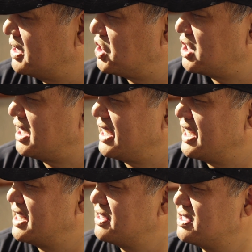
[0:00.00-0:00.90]
the
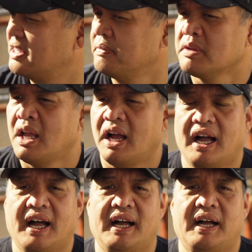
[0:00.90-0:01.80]
chickens.
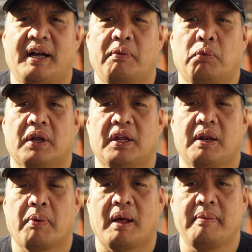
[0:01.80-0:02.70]
We're
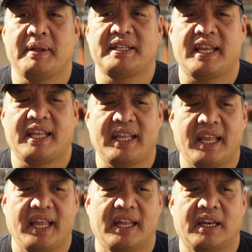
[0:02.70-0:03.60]
gonna probably be taking
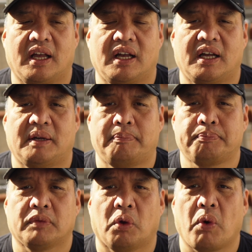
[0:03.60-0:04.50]
in
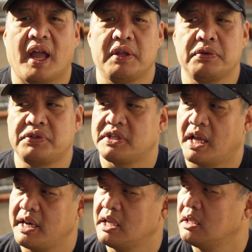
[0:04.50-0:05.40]
Ryu's
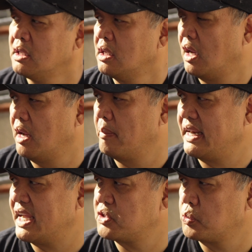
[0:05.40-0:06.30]
son, my
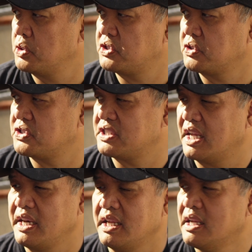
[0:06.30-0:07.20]
dad's rooster's
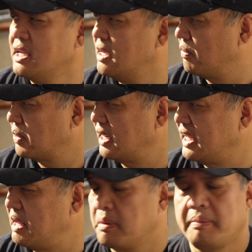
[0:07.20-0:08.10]
son. We're gonna
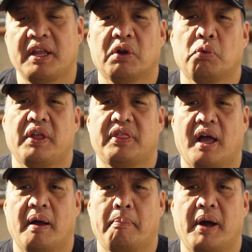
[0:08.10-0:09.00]
keep him here with
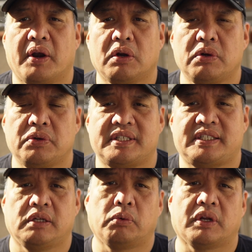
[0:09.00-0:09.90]
Butter, who is
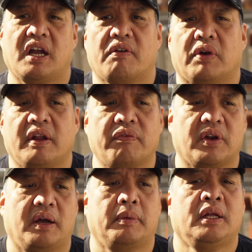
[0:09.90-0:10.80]
still recovering
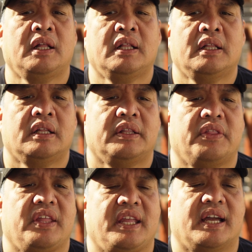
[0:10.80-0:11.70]
from
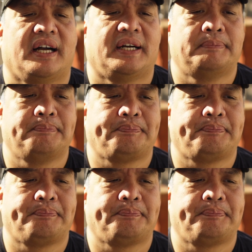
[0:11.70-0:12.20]
the